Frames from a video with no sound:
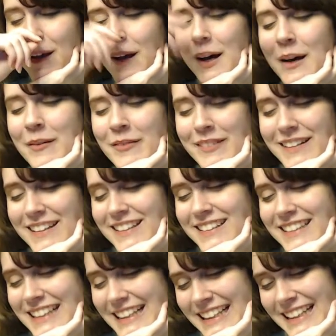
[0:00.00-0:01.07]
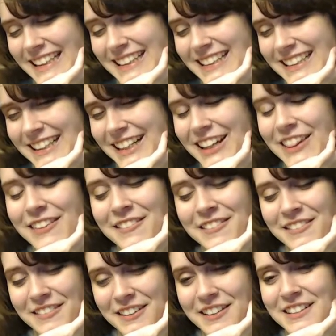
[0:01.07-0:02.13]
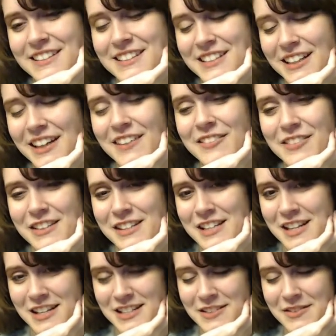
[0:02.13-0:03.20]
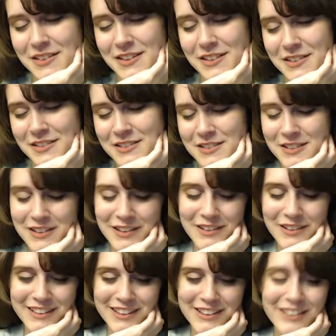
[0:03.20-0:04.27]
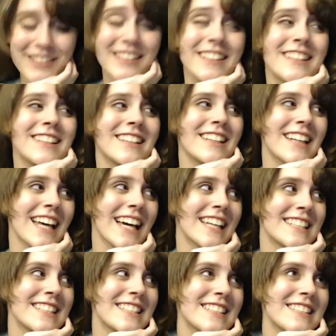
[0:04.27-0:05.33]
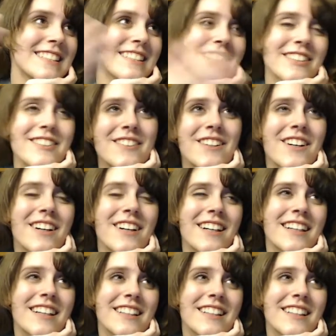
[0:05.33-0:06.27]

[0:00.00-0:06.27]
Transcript: obviously, the first confrontation with Utsuro couldn't last too long.